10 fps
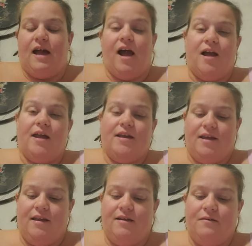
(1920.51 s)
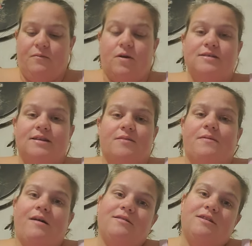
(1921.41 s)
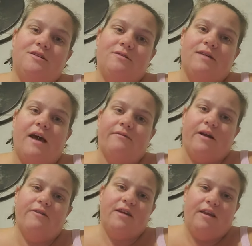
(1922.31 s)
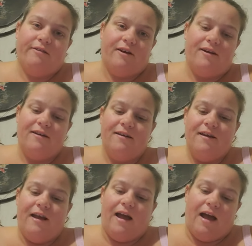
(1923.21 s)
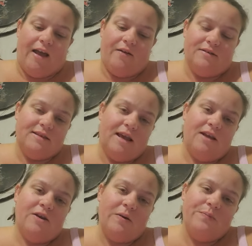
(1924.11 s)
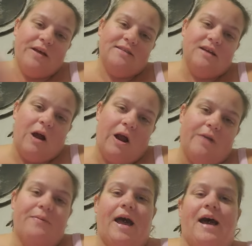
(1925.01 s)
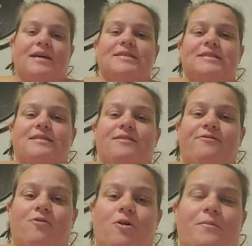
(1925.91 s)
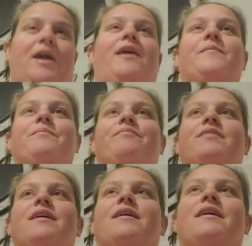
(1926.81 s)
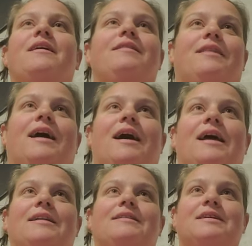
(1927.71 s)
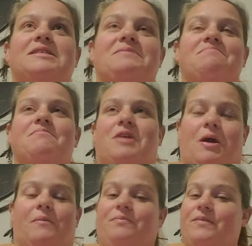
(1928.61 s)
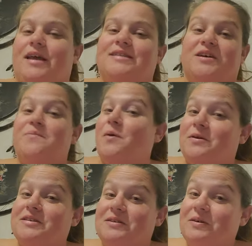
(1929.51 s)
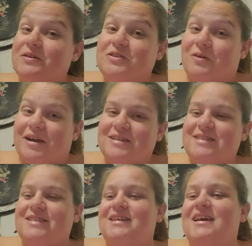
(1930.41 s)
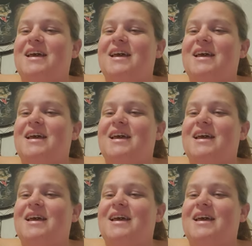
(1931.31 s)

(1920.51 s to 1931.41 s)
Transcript: I wasn't about to do that route either. I was like, nope, that's a hard pass for me. That doesn't, yeah, it's a personal choice.